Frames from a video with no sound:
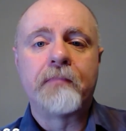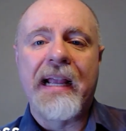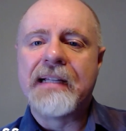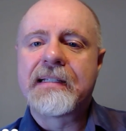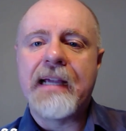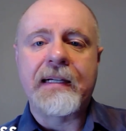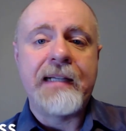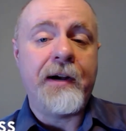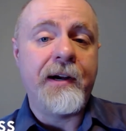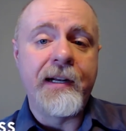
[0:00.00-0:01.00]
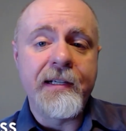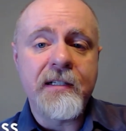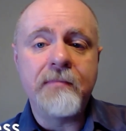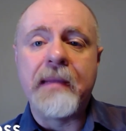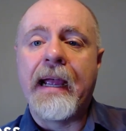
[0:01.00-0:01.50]
And
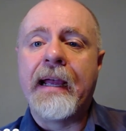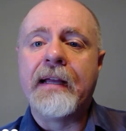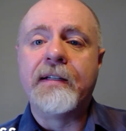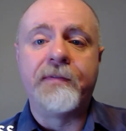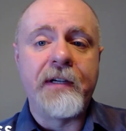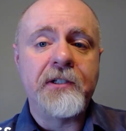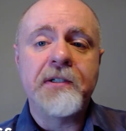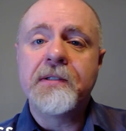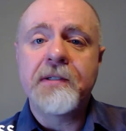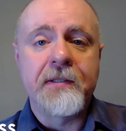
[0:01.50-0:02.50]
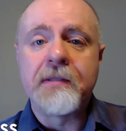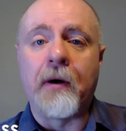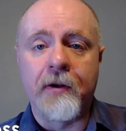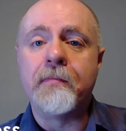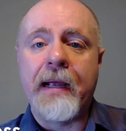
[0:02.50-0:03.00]
sectarianism and divisions
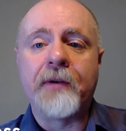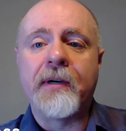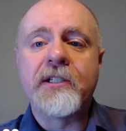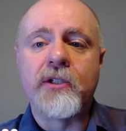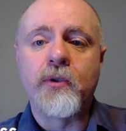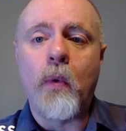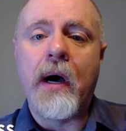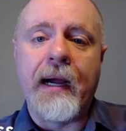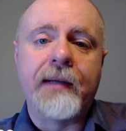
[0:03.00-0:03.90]
are the main reasons why.